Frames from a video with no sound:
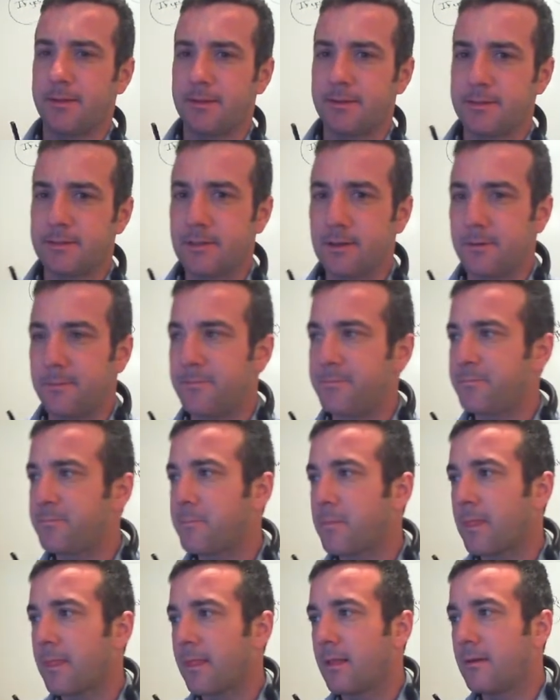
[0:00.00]
So,
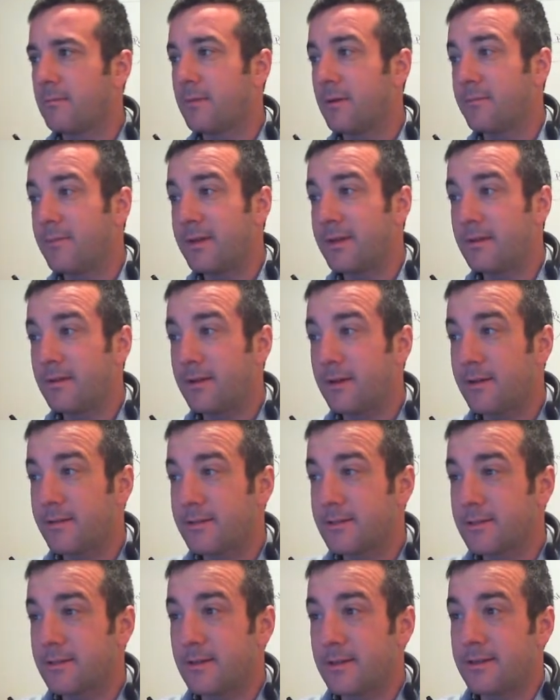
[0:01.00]
my mental health
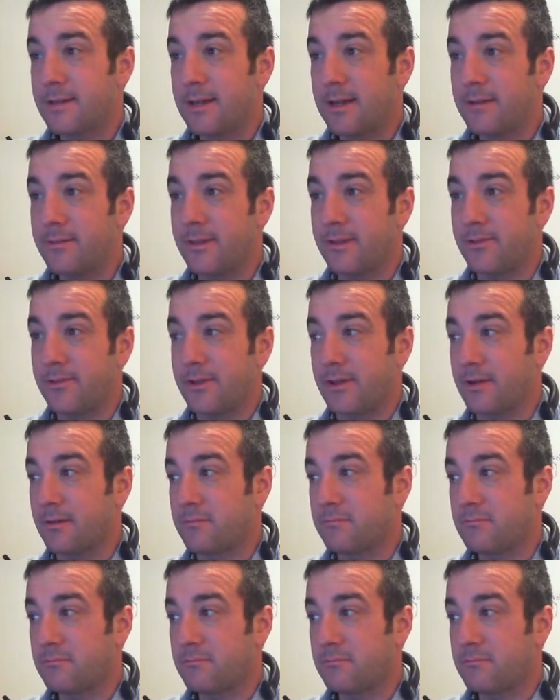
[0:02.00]
has gone down this year.